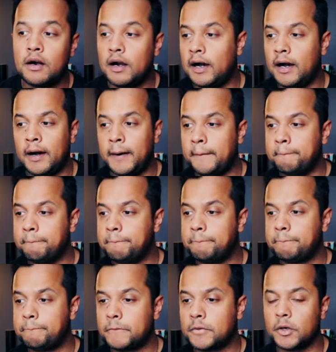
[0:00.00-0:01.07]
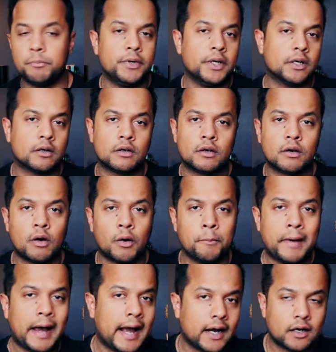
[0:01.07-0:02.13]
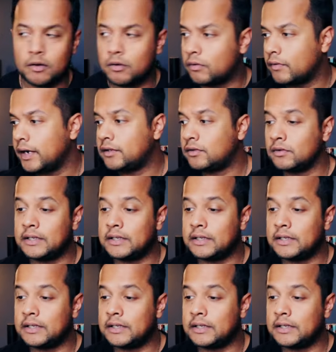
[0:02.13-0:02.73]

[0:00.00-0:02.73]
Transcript: um, computer or Mac, right?